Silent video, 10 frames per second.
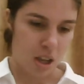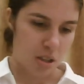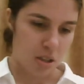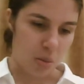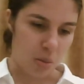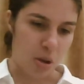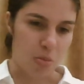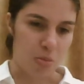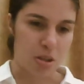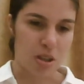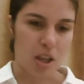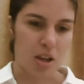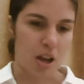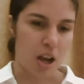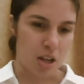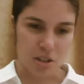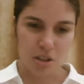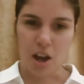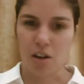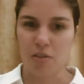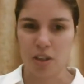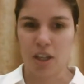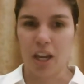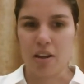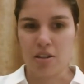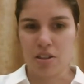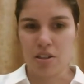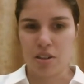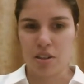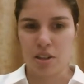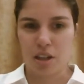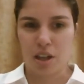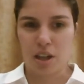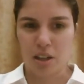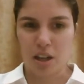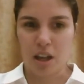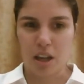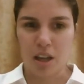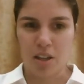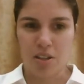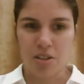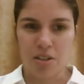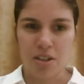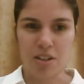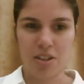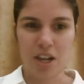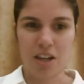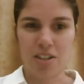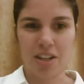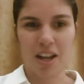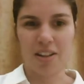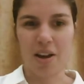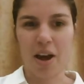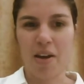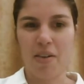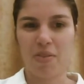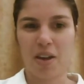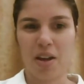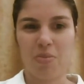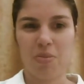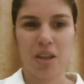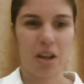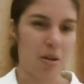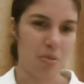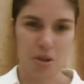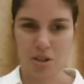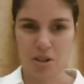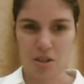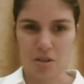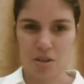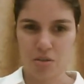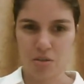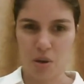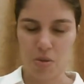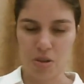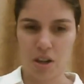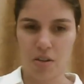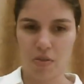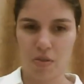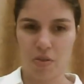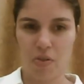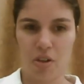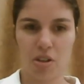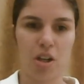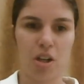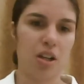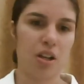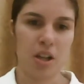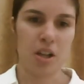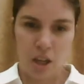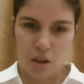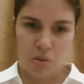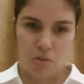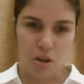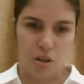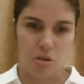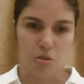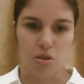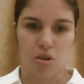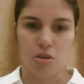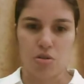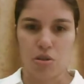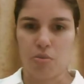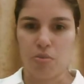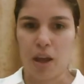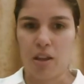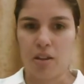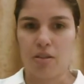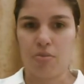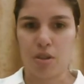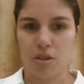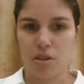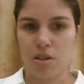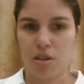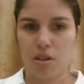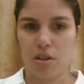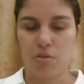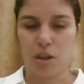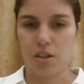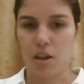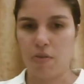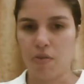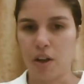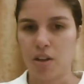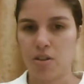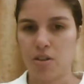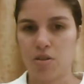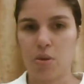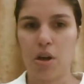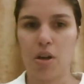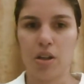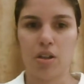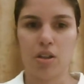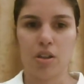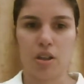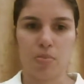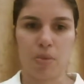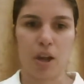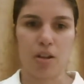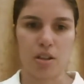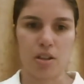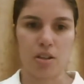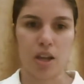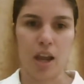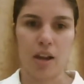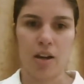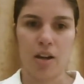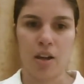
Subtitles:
suburbs that I just kind of encounter in day-to-day life that I wanted to represent through the fiction, and wanted to also talk about the recent Queensland floods as well and the impact it's had